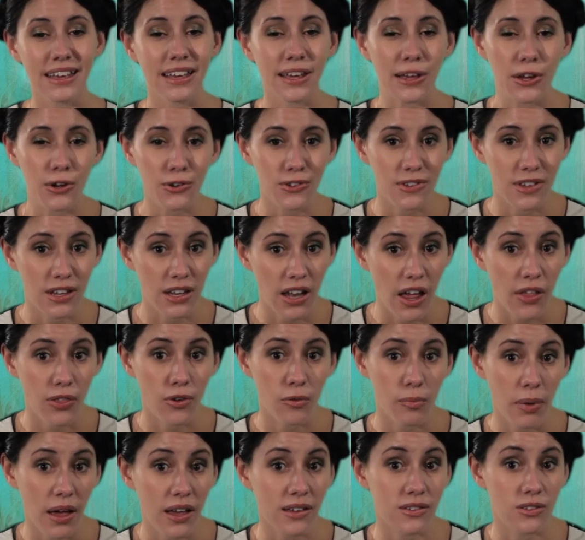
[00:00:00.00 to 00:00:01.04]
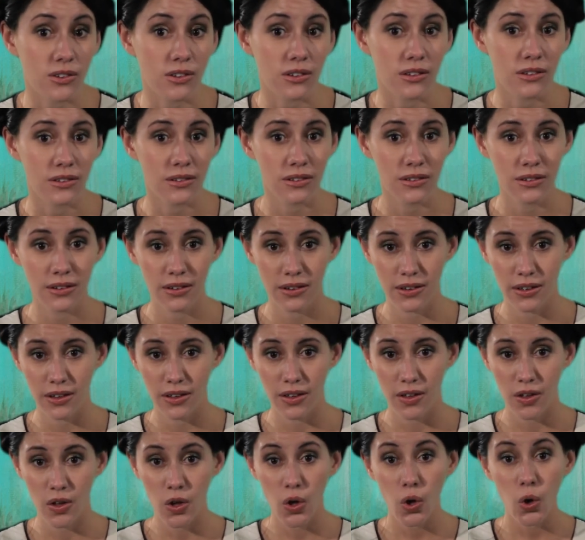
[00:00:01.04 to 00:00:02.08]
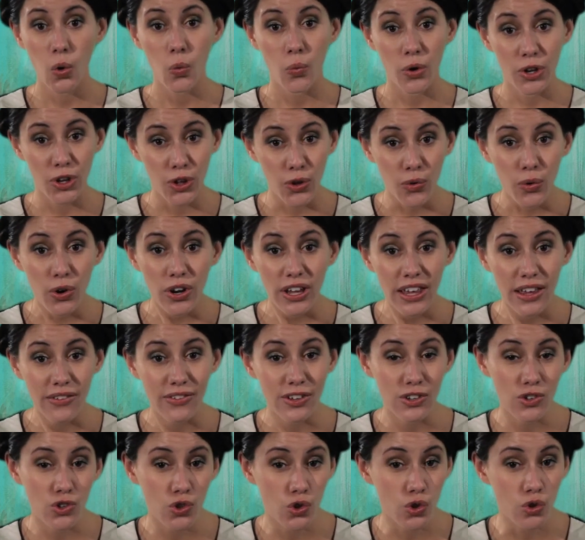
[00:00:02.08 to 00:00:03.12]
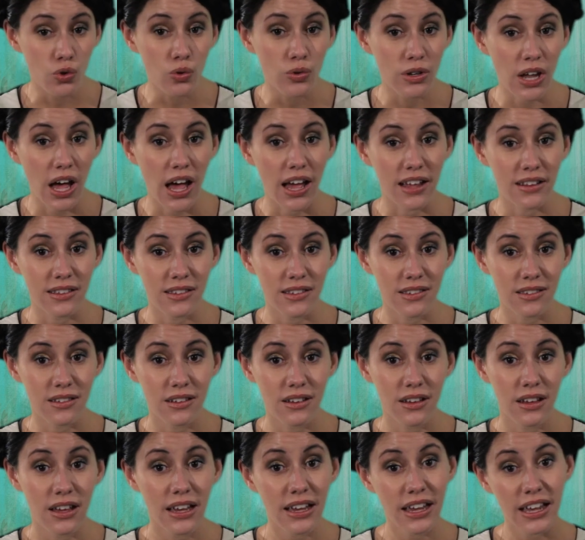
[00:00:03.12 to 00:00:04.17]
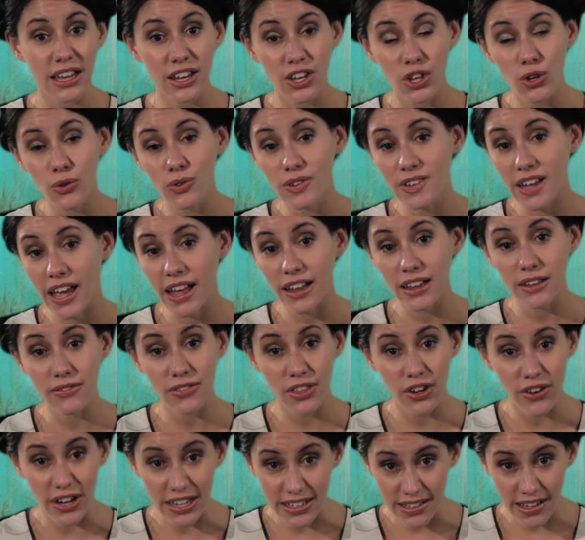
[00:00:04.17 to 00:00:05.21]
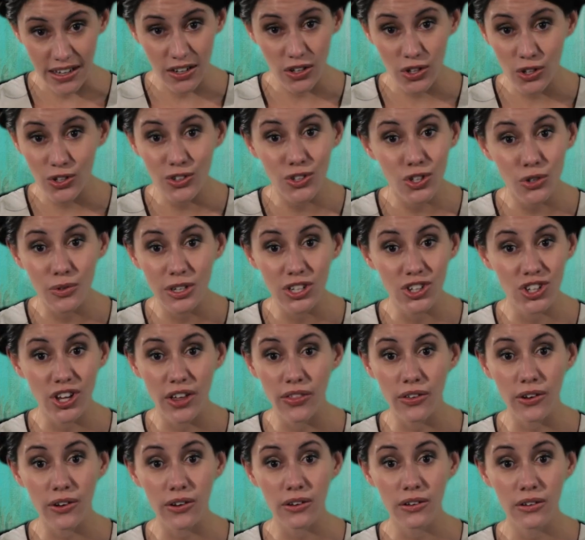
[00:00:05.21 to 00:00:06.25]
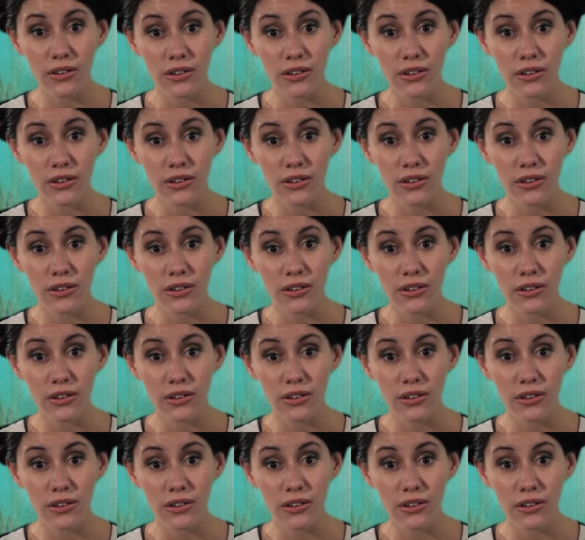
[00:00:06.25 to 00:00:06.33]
Here's another puzzle. When you are given two knots, can you tell if they're identical to each other?